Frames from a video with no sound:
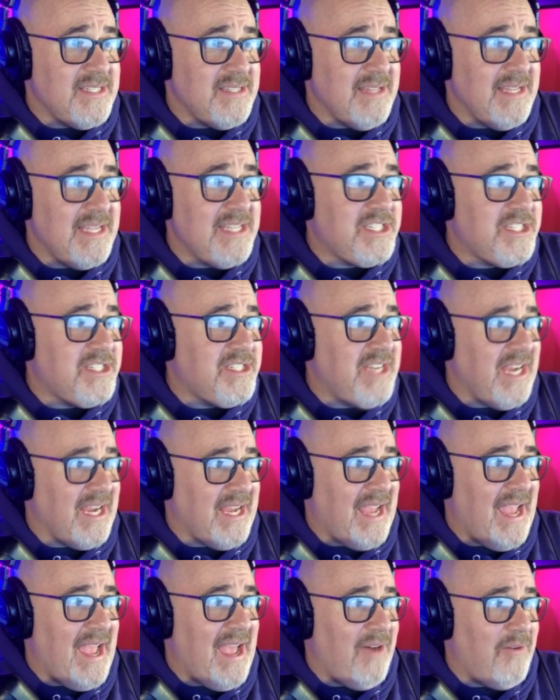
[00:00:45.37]
Let's check
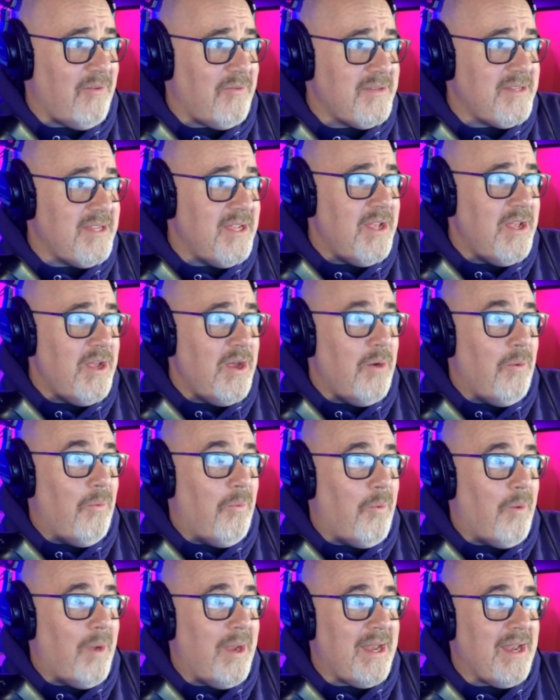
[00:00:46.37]
out
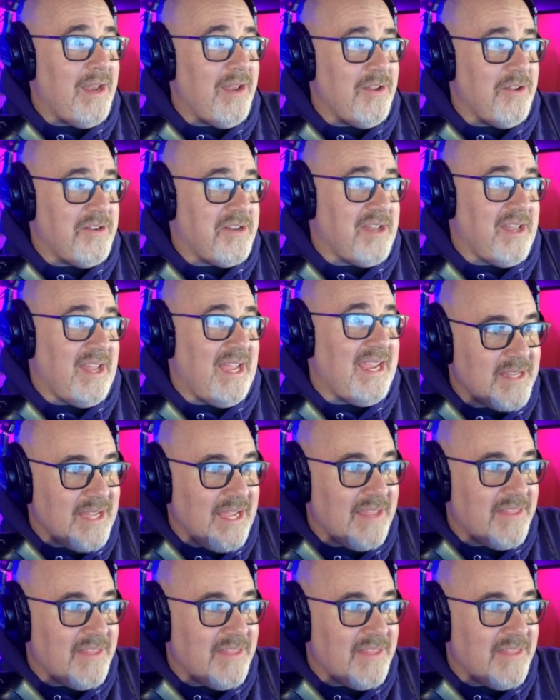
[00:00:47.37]
what it looked like.